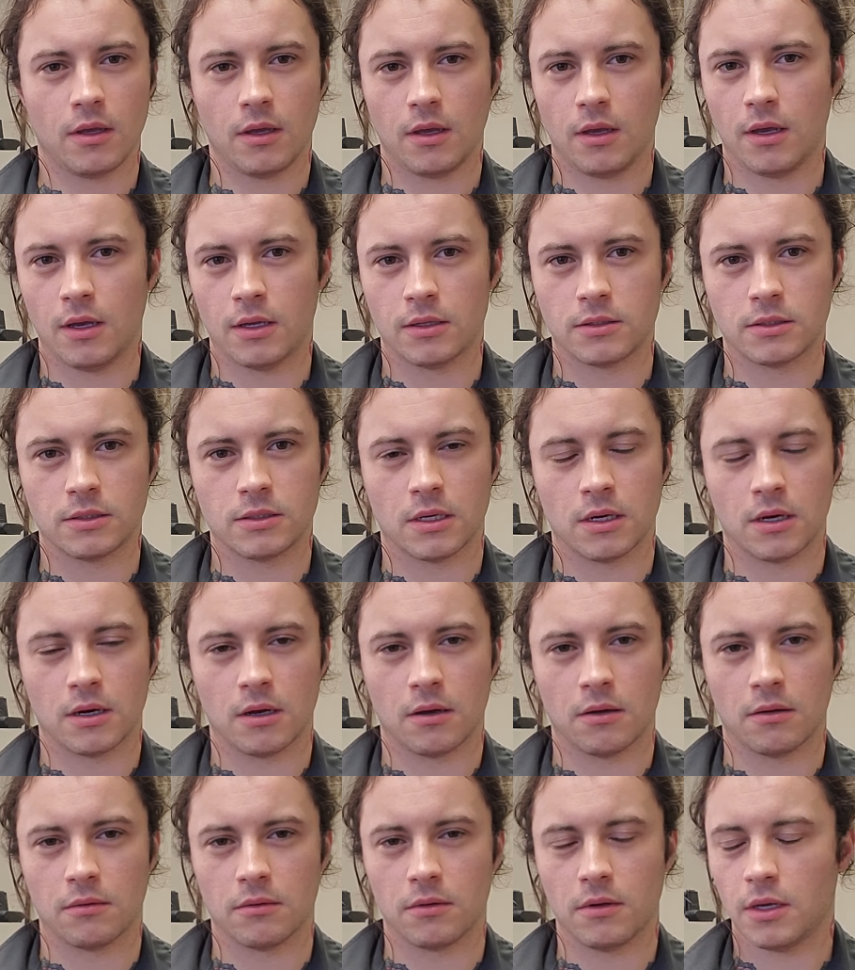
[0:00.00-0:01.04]
It's
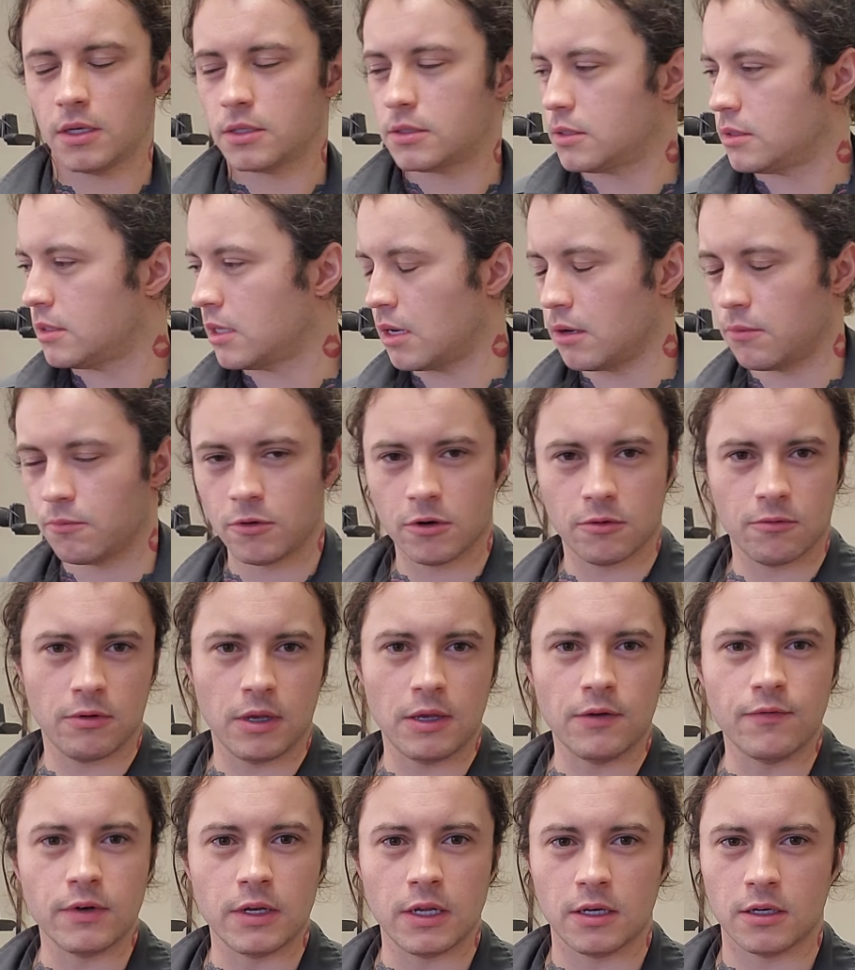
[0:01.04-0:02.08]
done what
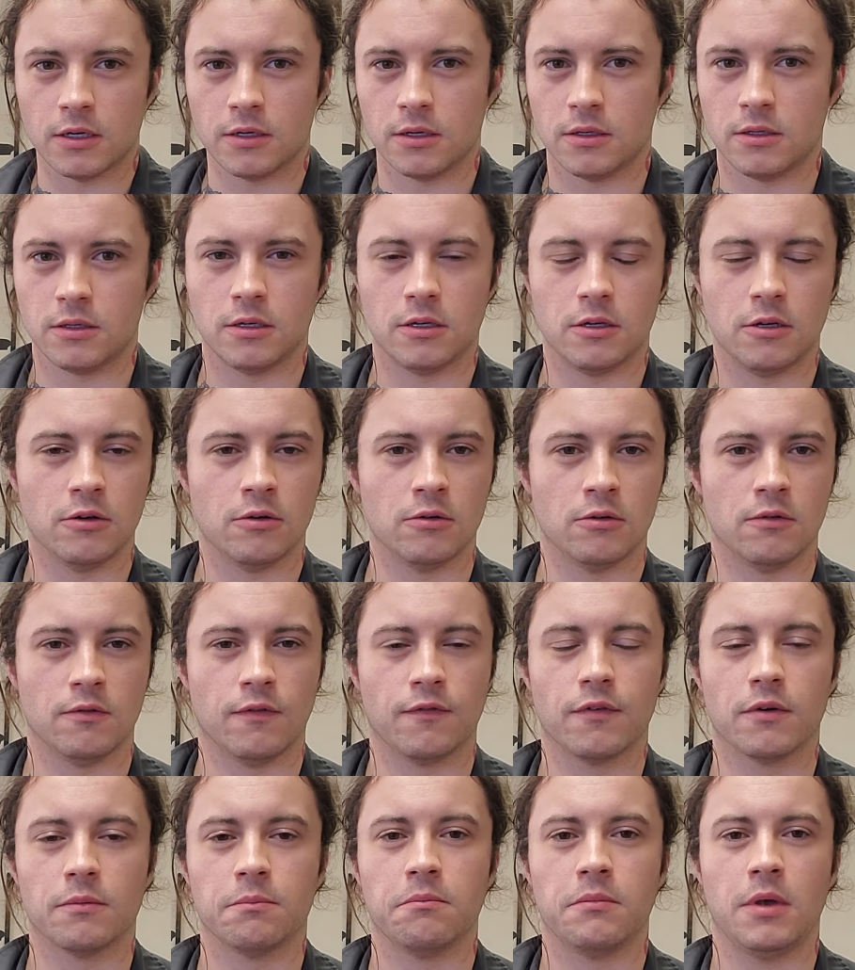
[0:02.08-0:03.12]
we've needed it to do
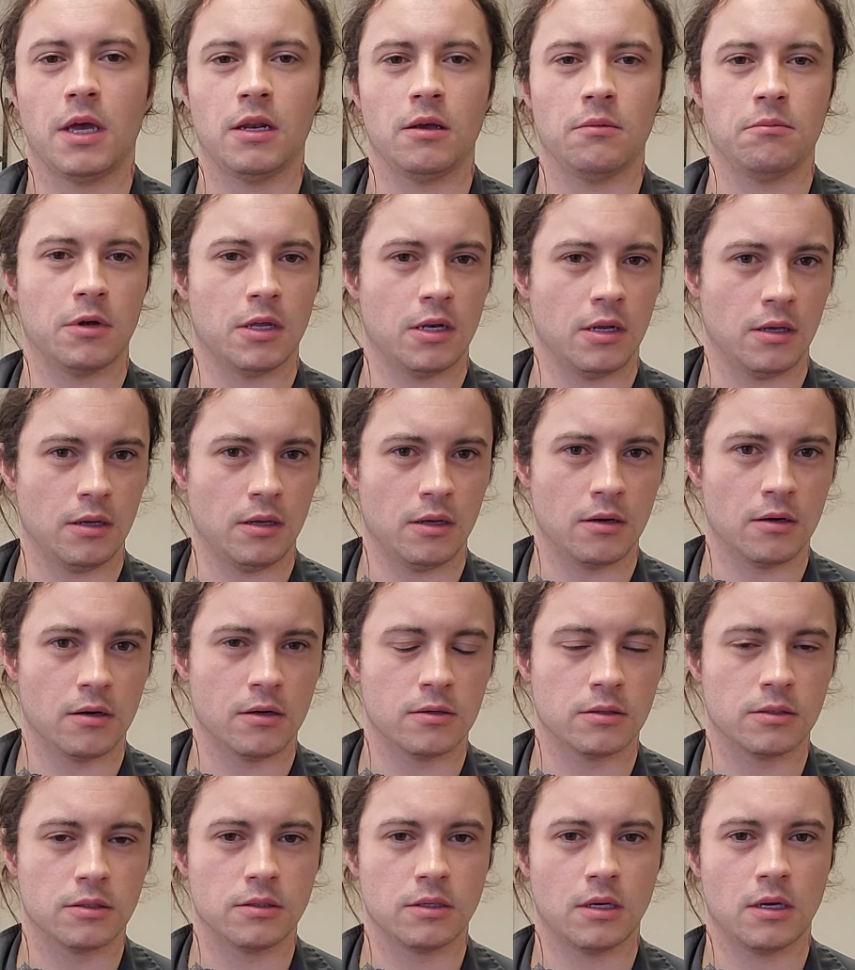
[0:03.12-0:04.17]
for many, many
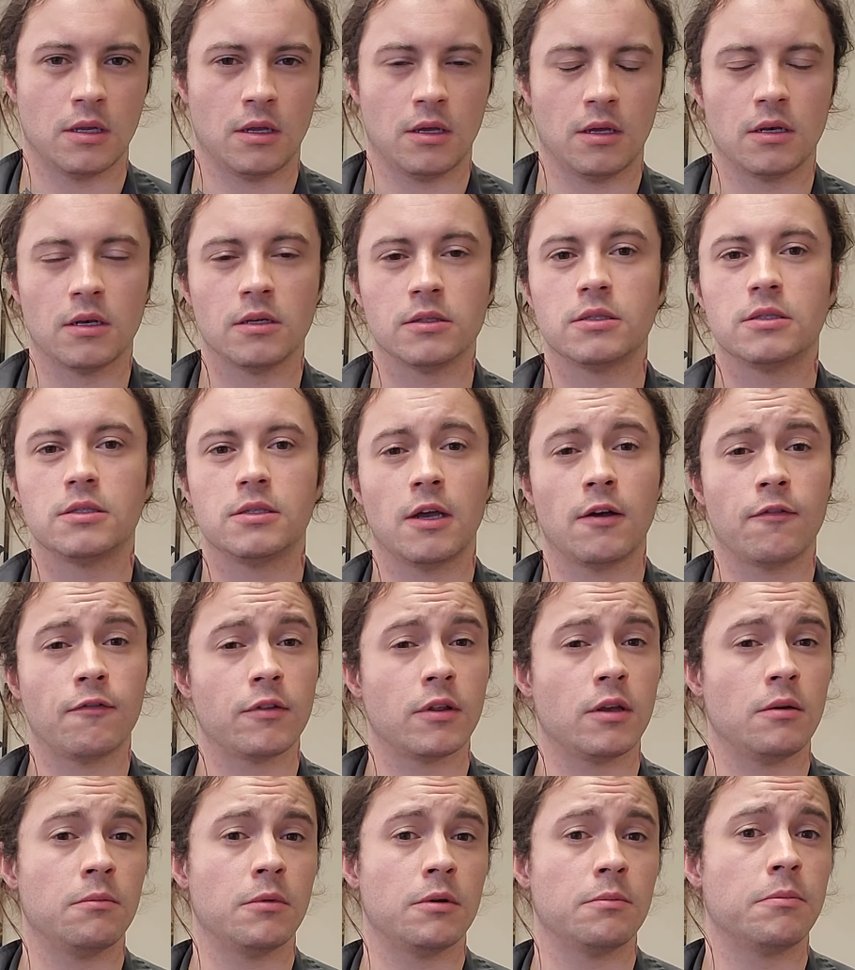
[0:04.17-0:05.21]
years, and it's
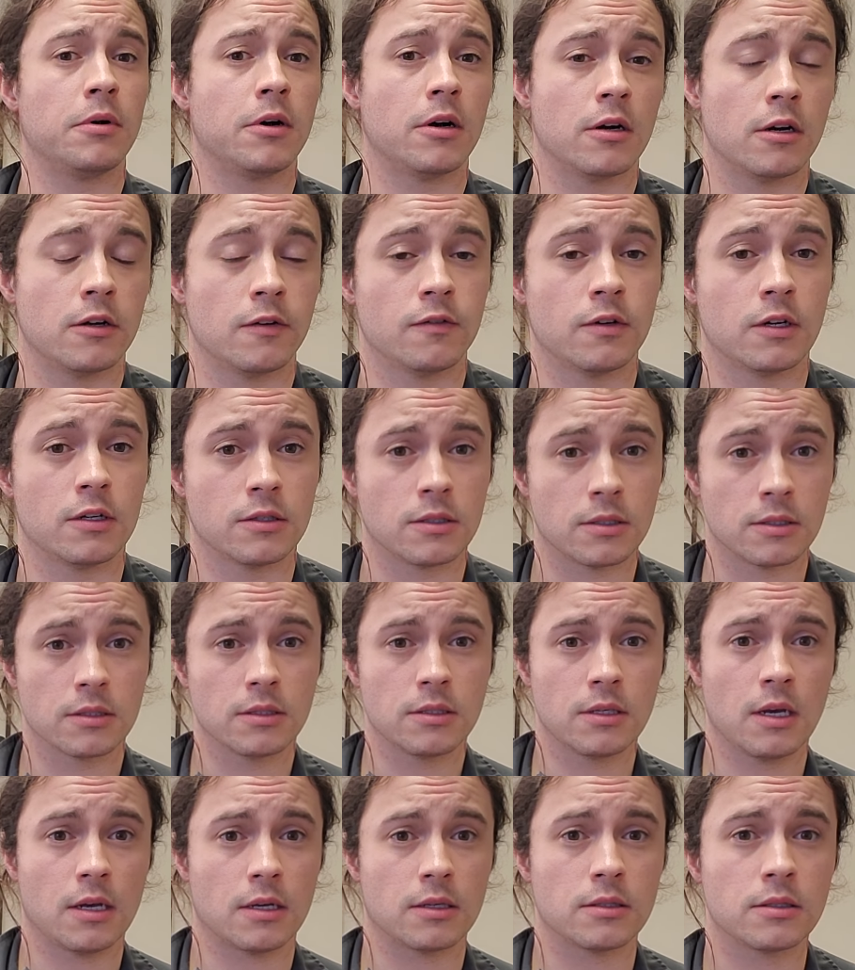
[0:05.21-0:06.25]
definitely been part of our
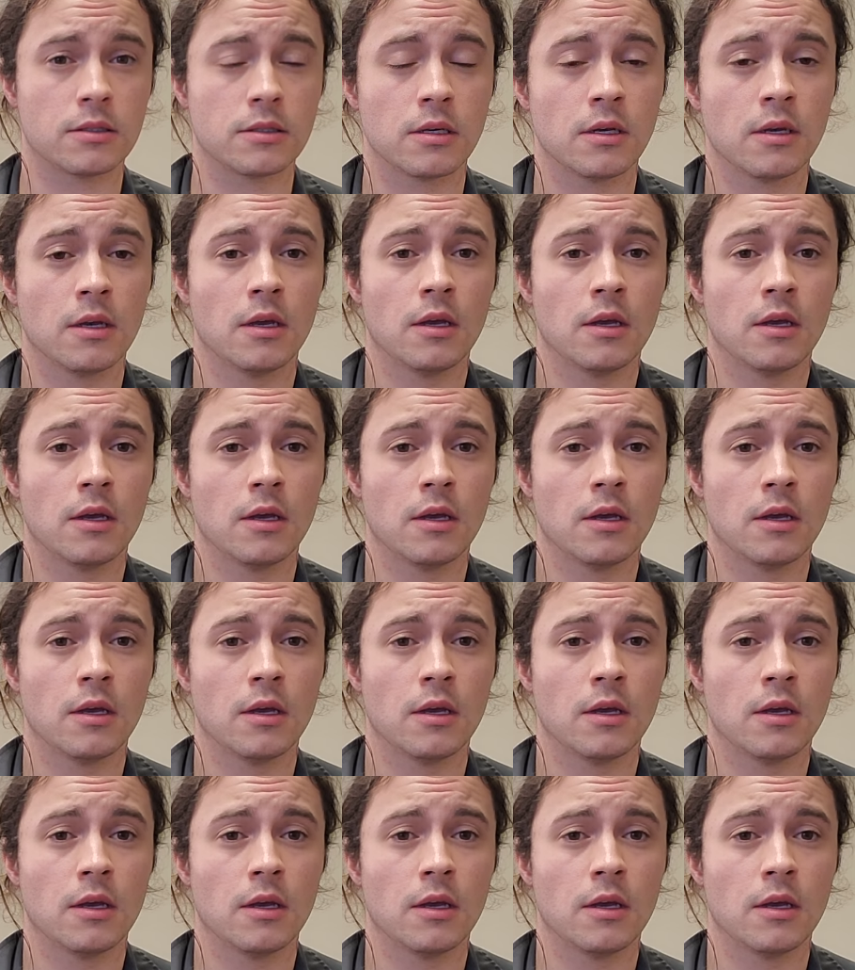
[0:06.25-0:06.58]
success.